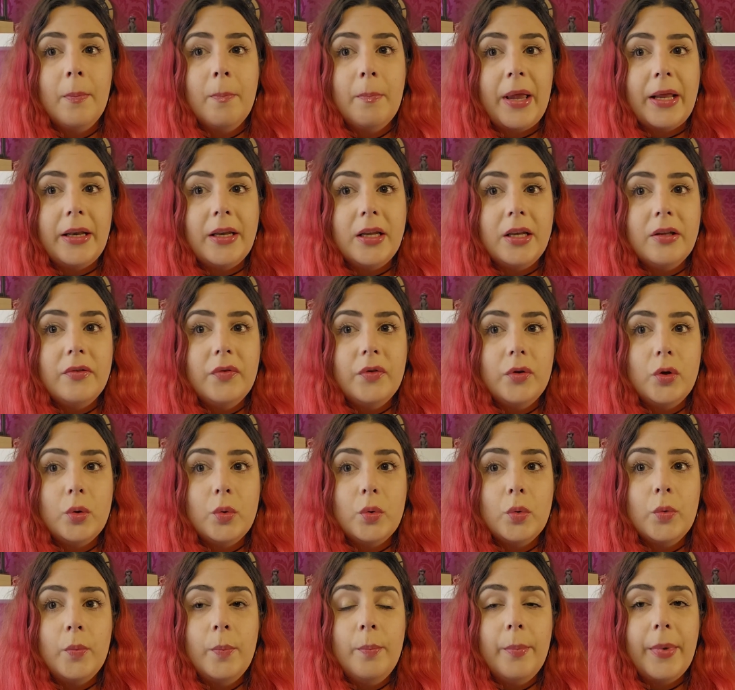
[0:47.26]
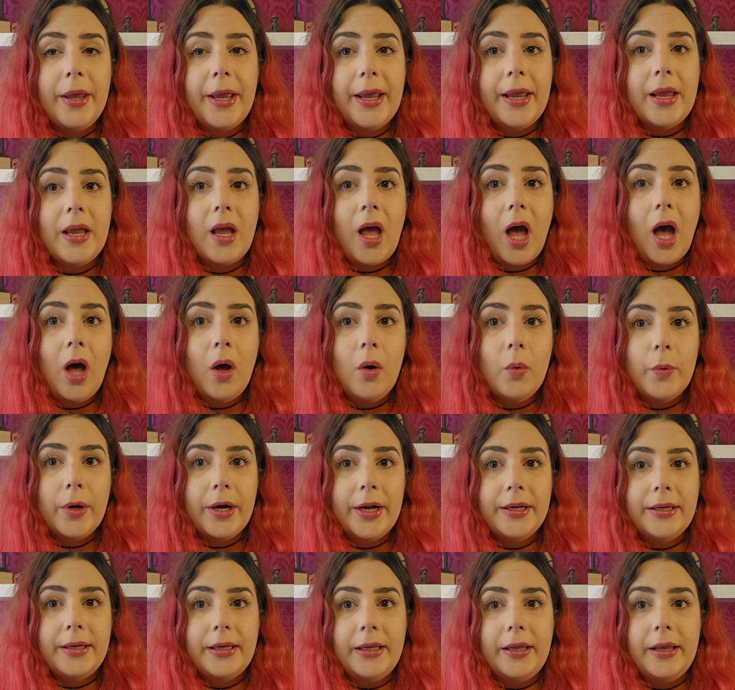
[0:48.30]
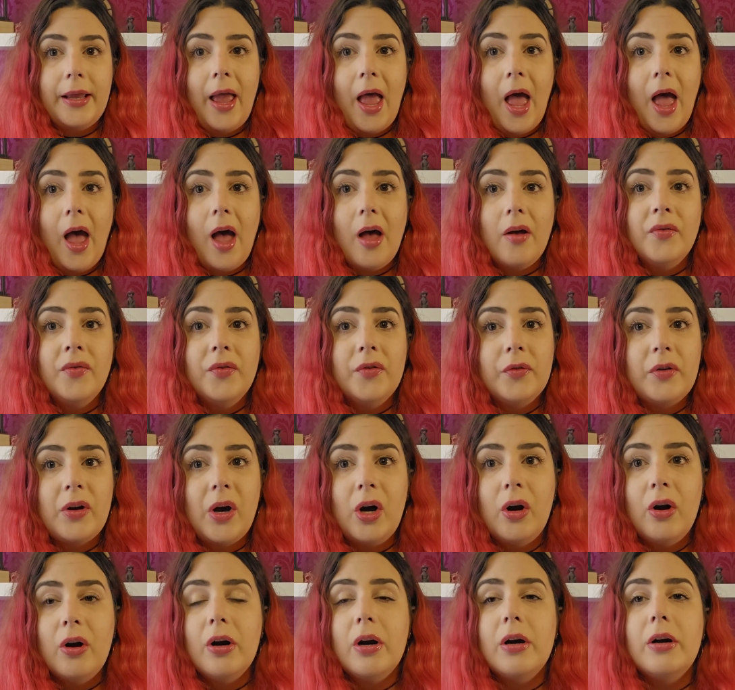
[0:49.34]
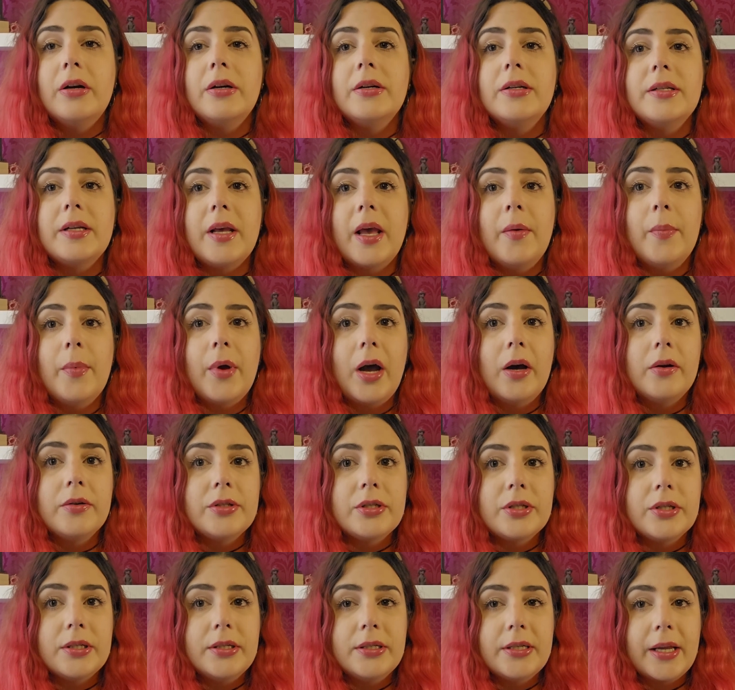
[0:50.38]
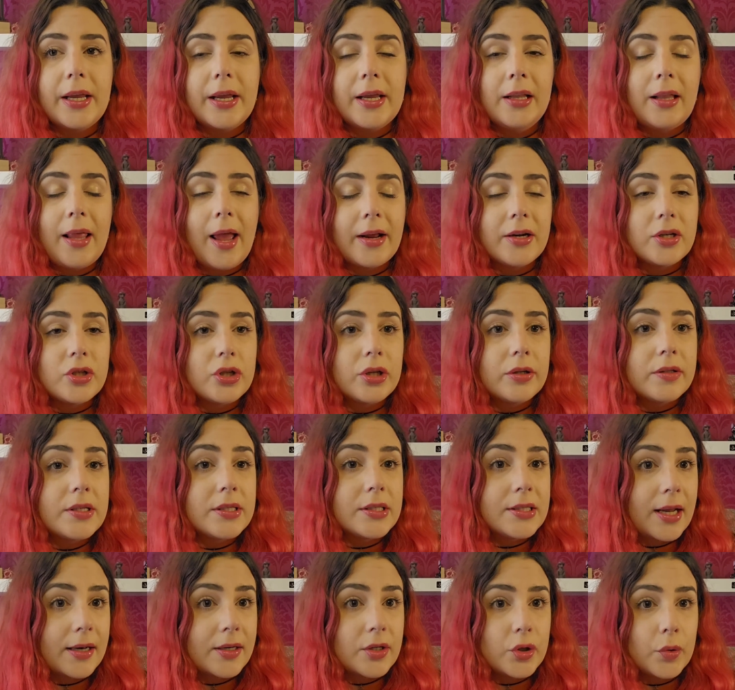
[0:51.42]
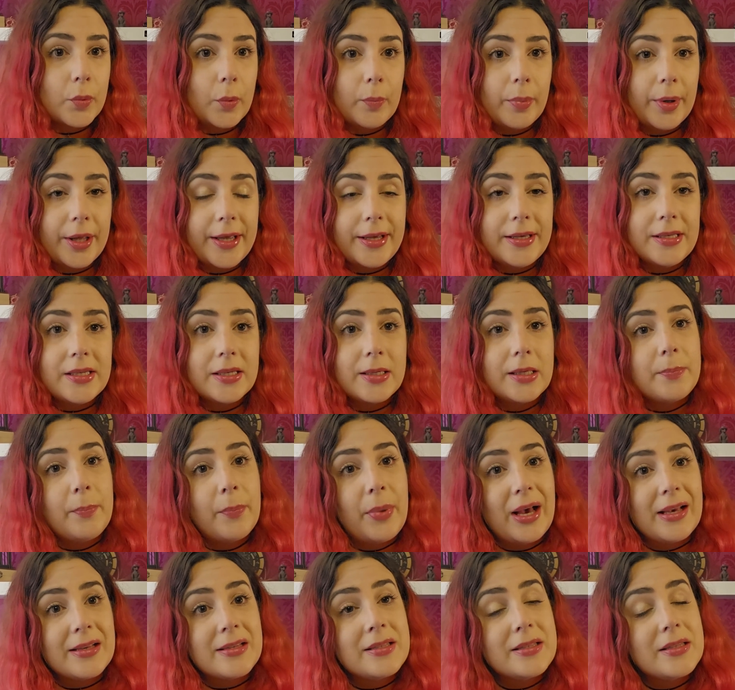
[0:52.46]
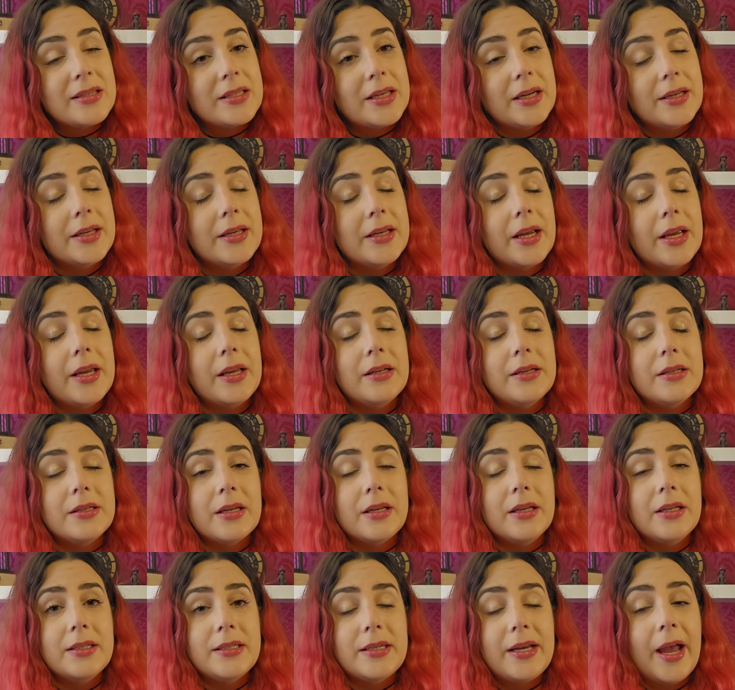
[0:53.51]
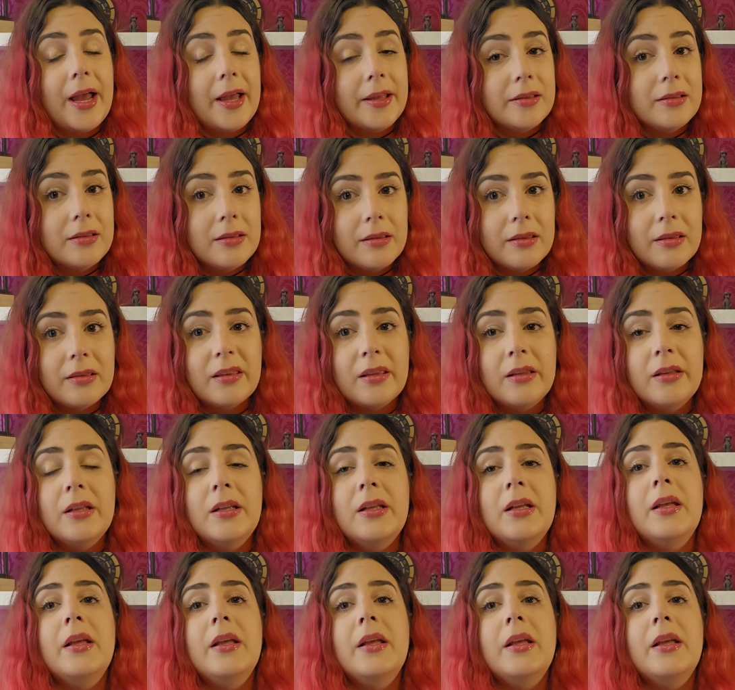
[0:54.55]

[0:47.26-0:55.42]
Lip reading: Many of you may already have heard about the elections that took place past Sunday, the 10th,